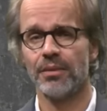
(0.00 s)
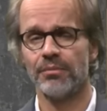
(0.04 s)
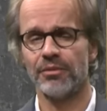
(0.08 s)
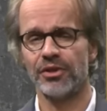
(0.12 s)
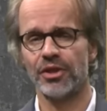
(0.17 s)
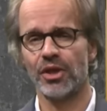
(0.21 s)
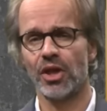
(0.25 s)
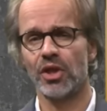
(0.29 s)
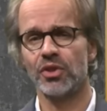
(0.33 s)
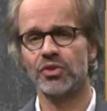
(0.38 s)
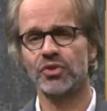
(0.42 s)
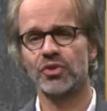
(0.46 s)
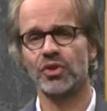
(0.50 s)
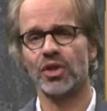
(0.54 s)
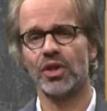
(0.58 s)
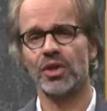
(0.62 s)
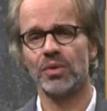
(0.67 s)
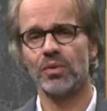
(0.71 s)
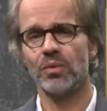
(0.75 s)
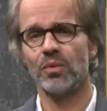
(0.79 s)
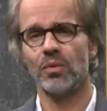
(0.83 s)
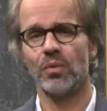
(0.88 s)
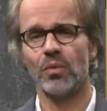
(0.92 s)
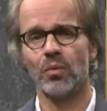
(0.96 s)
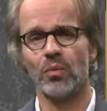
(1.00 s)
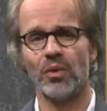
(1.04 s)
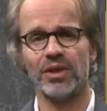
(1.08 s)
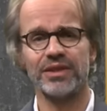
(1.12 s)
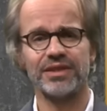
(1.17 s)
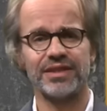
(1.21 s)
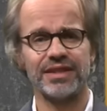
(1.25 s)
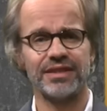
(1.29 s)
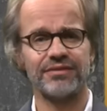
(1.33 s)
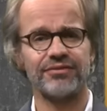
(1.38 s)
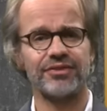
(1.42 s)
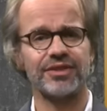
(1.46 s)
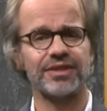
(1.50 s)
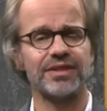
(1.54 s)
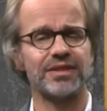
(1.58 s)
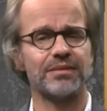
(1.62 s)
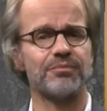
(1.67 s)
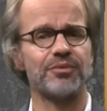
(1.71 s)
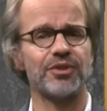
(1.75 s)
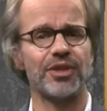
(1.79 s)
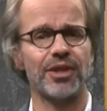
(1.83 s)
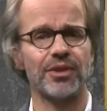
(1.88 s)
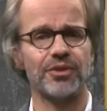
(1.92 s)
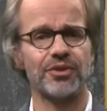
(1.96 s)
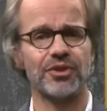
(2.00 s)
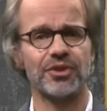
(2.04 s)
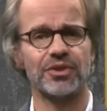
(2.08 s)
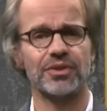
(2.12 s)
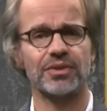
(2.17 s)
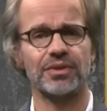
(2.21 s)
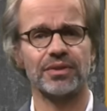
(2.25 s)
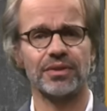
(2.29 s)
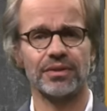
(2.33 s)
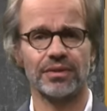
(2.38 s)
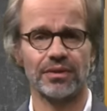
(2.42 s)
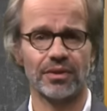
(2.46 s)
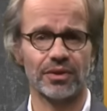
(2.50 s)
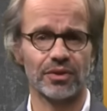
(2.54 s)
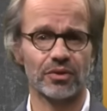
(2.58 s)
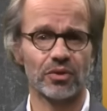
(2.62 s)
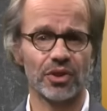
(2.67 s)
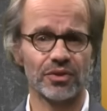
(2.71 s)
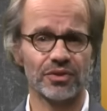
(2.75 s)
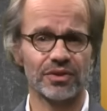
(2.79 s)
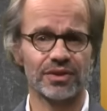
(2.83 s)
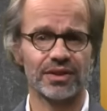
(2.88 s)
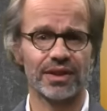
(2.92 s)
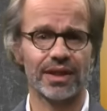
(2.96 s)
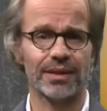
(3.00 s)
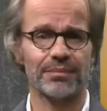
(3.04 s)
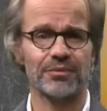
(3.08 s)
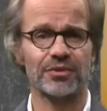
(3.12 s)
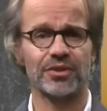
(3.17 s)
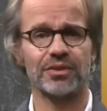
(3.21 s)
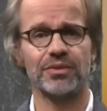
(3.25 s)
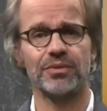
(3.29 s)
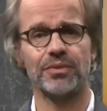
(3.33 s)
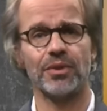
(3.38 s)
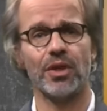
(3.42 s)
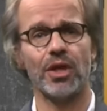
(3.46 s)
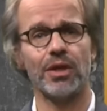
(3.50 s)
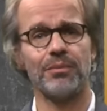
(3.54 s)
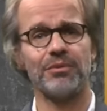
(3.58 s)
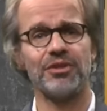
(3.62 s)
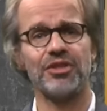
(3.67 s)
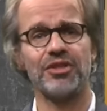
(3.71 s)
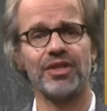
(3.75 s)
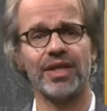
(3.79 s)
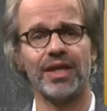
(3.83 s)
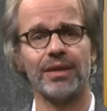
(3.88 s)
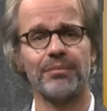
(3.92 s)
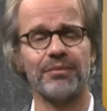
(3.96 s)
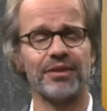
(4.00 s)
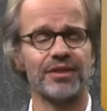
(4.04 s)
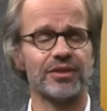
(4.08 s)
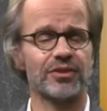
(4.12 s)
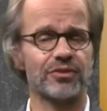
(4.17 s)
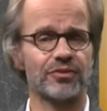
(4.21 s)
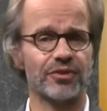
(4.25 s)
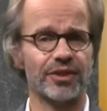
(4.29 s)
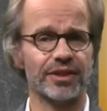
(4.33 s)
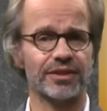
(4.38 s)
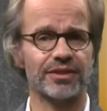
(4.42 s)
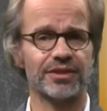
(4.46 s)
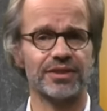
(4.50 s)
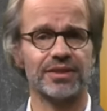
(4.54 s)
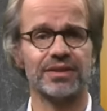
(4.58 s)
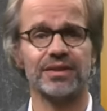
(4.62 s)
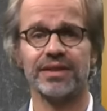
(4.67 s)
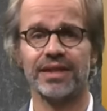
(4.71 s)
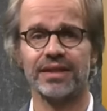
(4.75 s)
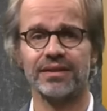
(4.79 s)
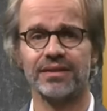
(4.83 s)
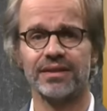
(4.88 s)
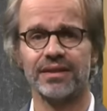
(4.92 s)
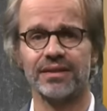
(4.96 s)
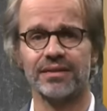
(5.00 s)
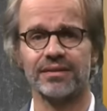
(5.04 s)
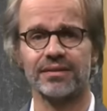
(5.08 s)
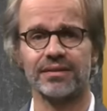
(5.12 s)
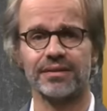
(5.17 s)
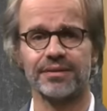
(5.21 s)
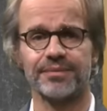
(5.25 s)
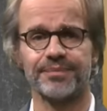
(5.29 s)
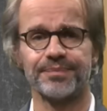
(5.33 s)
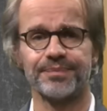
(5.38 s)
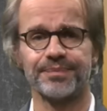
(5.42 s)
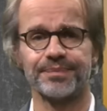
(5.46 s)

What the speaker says: but also what different approaches or concepts to urban shape and structure exist,